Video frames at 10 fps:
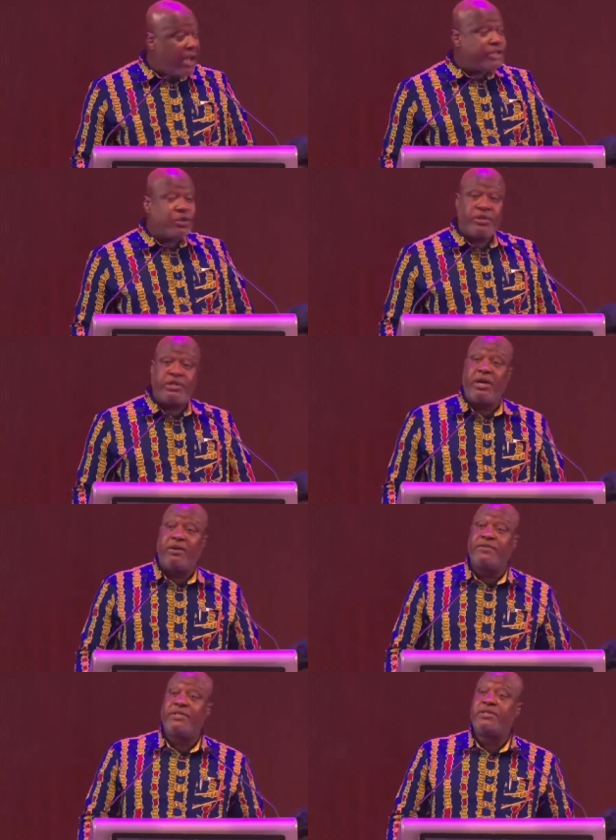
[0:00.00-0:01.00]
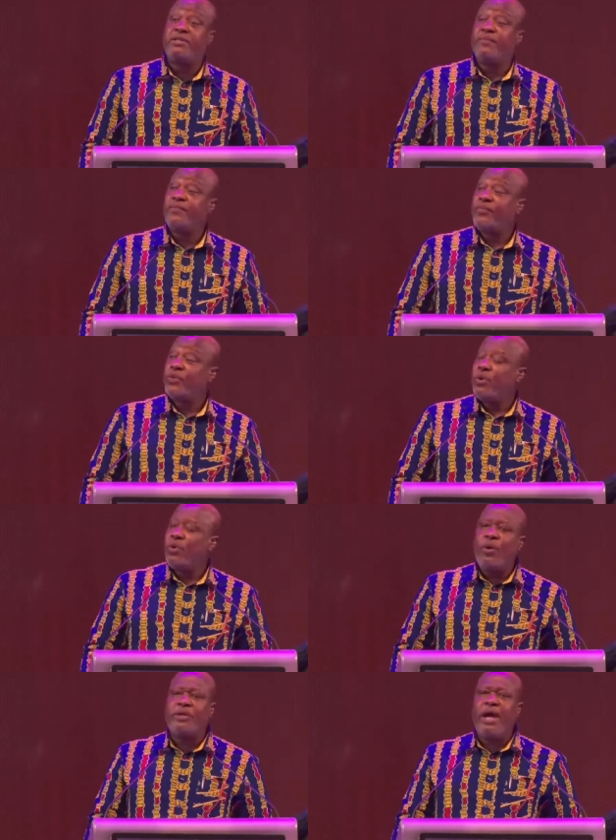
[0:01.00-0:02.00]
Ask yourselves,
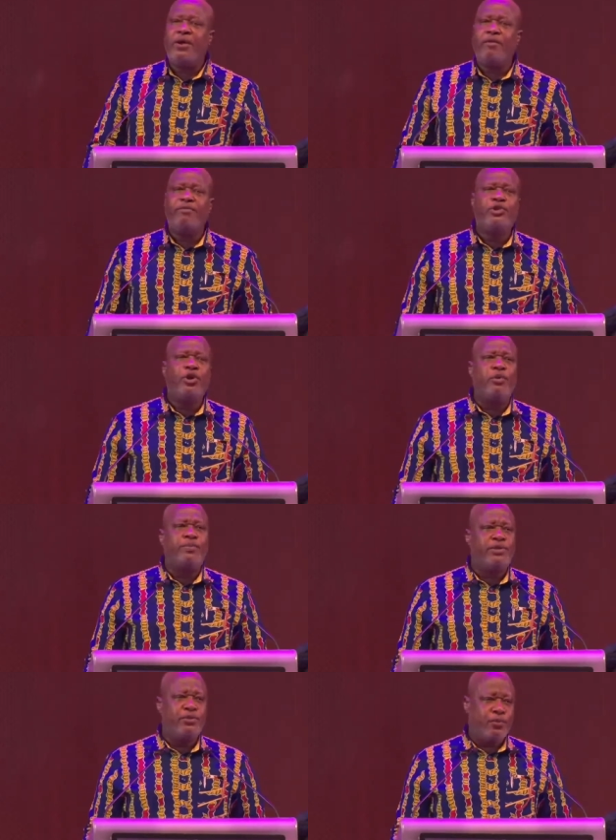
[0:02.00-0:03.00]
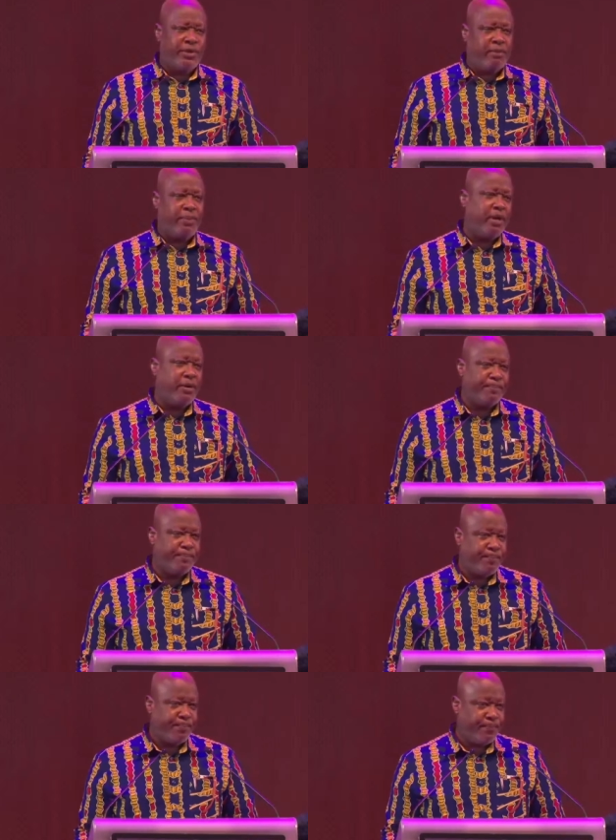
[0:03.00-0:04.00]
what kind of jobs would it be?
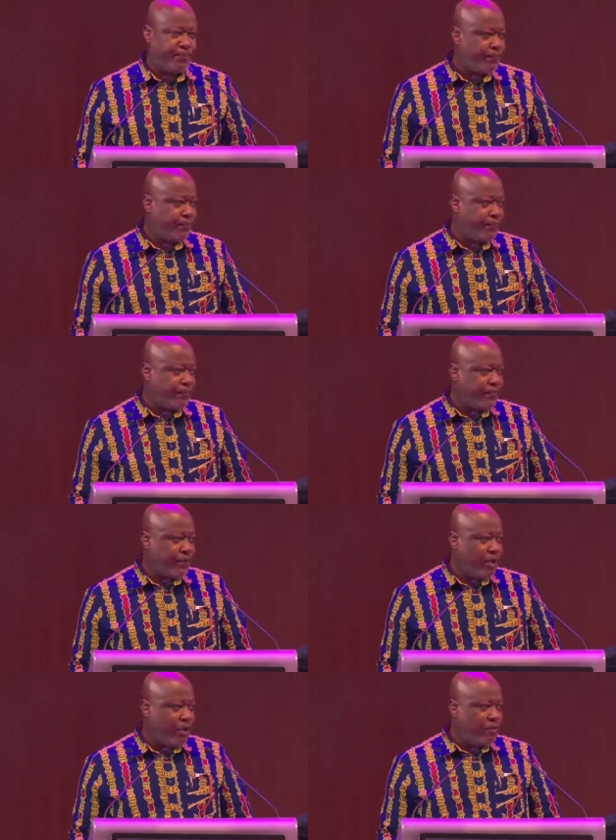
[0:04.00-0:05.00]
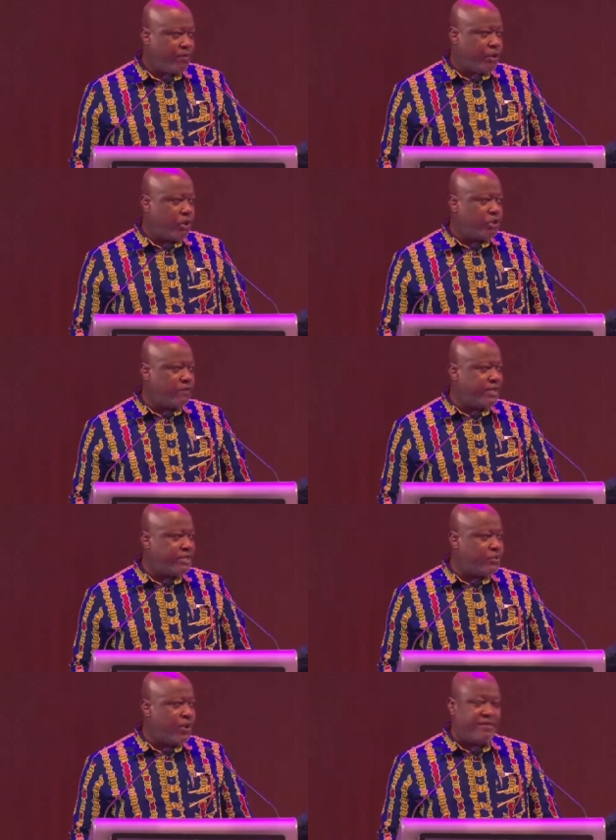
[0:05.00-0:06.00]
For those of
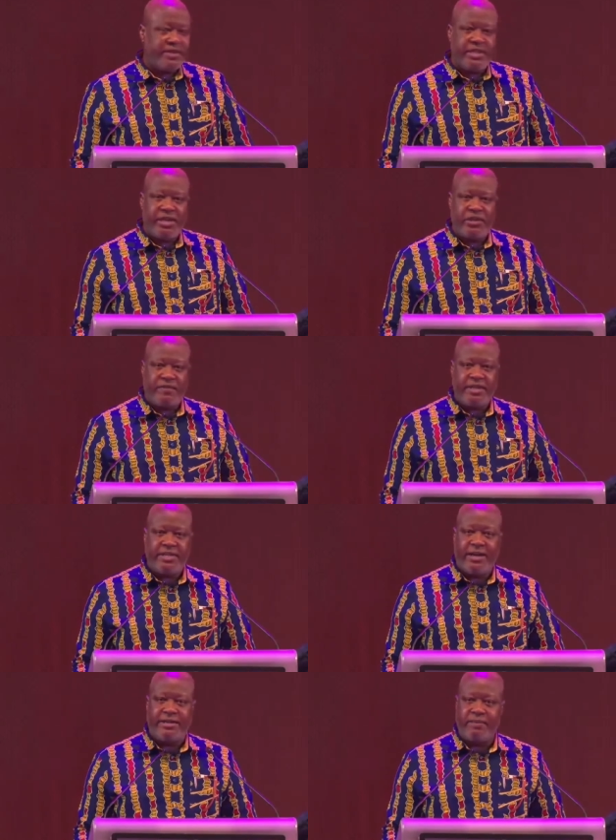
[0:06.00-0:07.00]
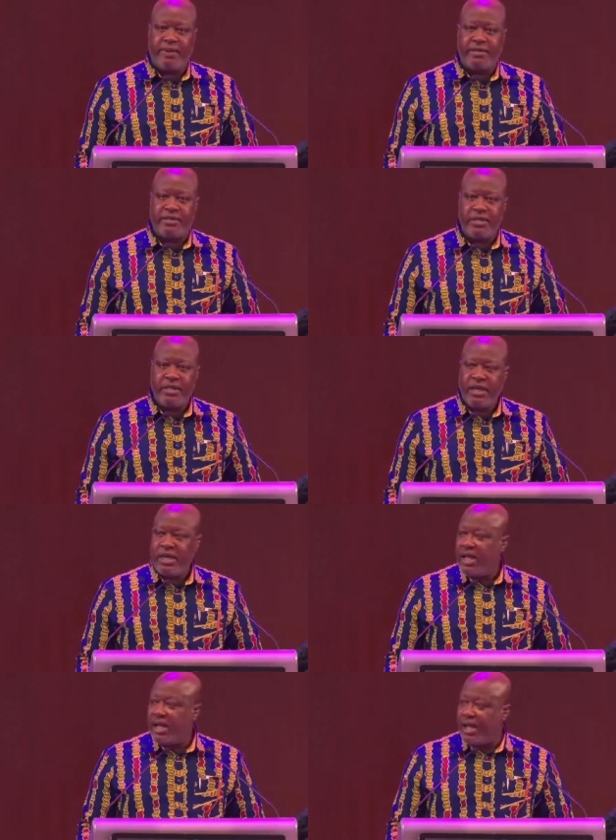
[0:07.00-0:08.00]
us who have a sense of entitlement,
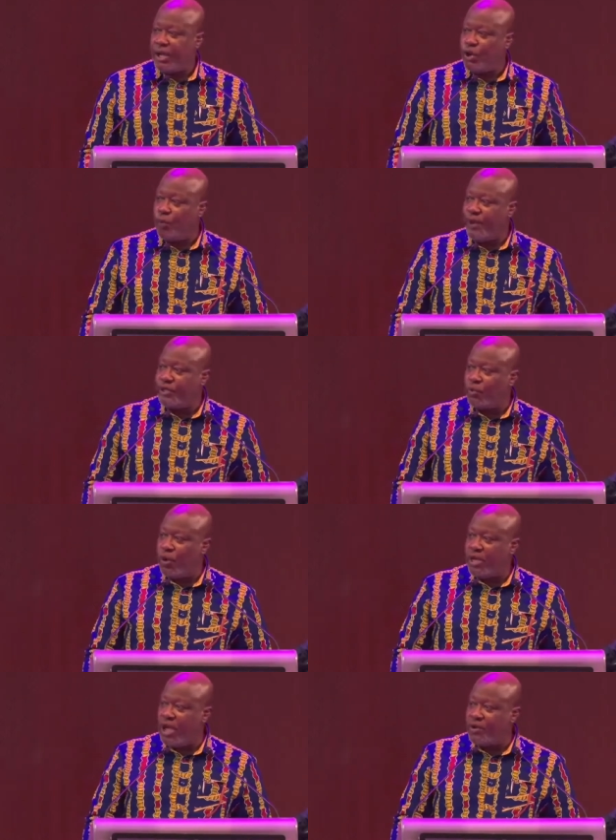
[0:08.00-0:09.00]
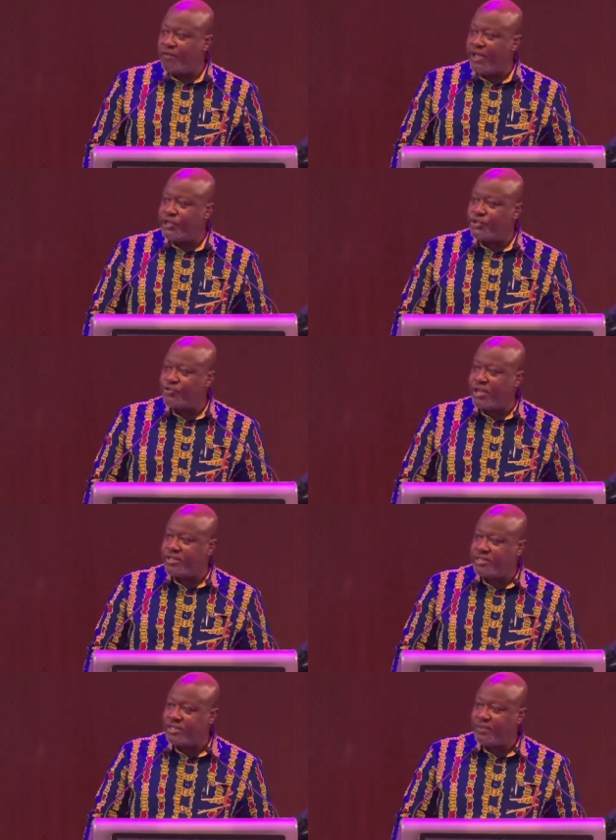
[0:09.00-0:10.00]
are you hoping to walk out of here
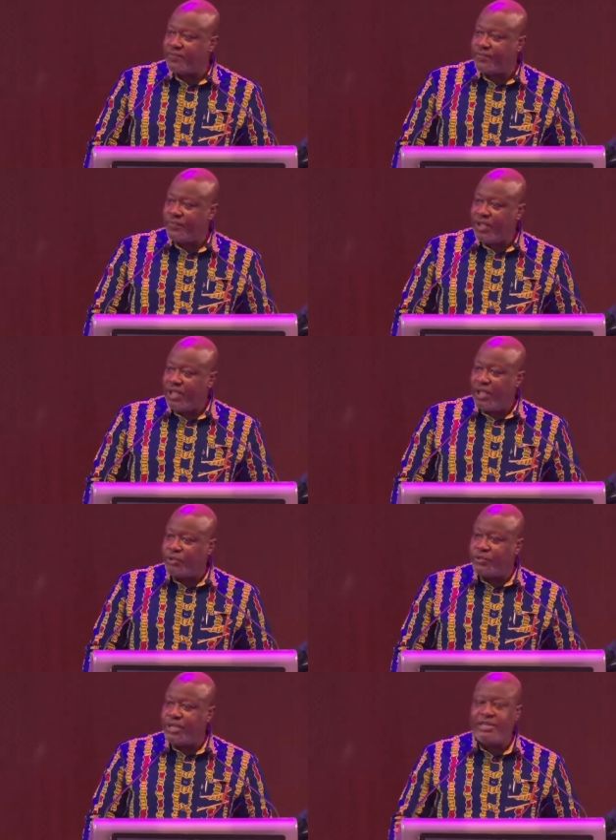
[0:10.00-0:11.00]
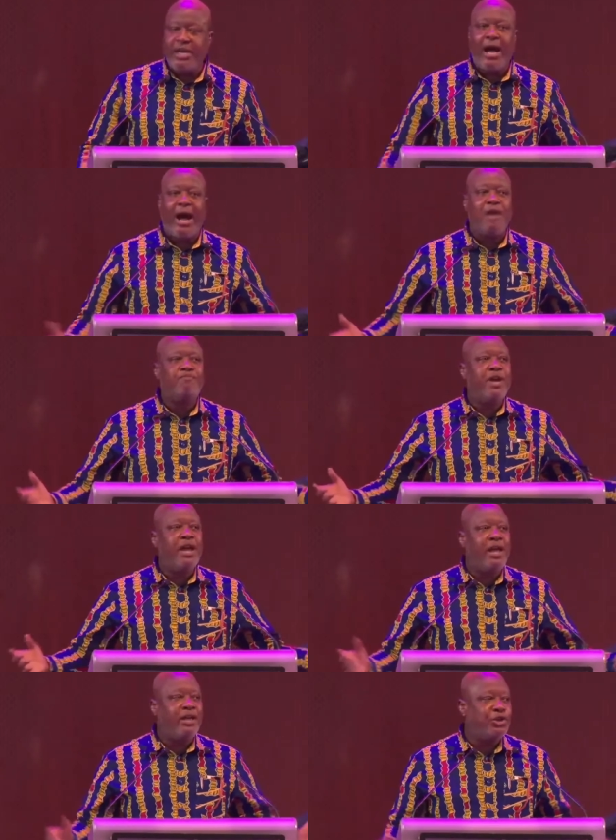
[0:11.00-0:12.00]
straight into such a high
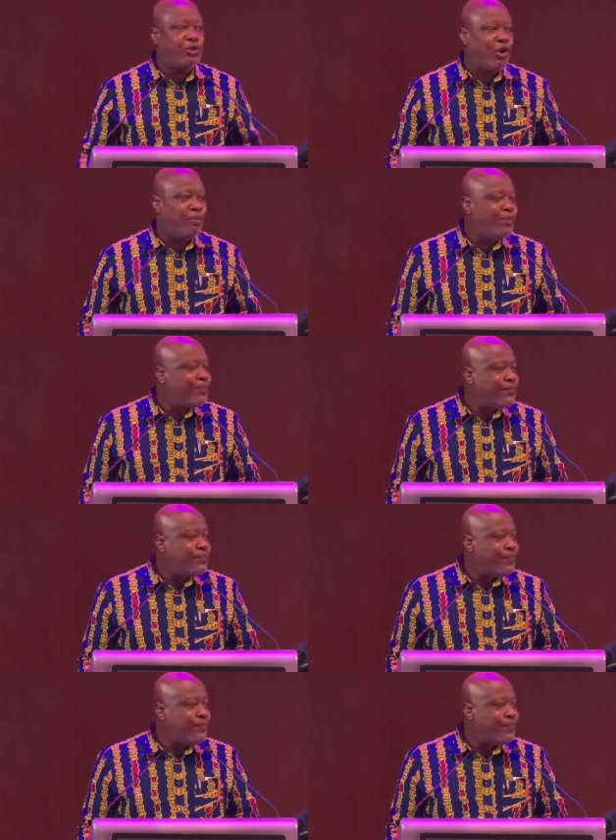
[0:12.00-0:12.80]
paying job